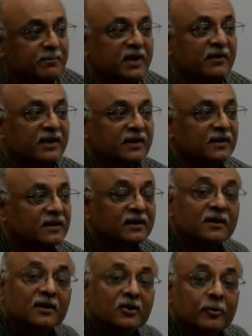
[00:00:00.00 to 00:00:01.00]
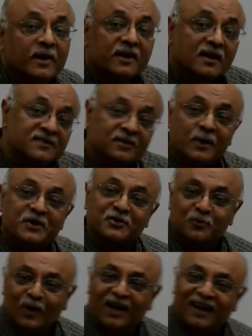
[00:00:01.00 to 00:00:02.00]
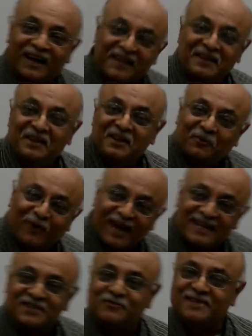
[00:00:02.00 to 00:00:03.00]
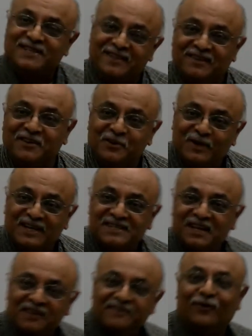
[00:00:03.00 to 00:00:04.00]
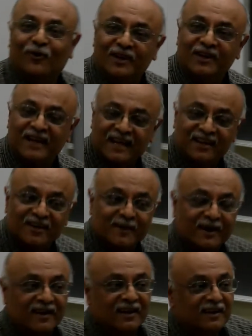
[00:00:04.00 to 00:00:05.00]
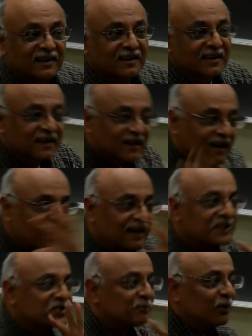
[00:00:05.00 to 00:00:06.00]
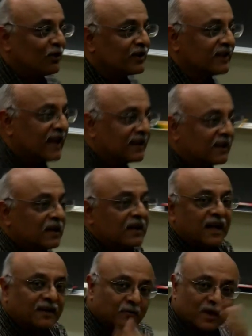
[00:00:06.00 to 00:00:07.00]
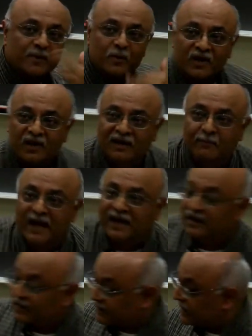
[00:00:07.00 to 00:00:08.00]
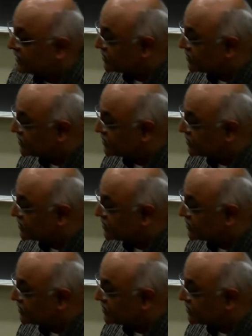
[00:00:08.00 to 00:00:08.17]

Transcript: period. You might ask the question, why? Why has it risen in the US and fallen in Latin America? I'll let you ponder that, and maybe we can come back uh,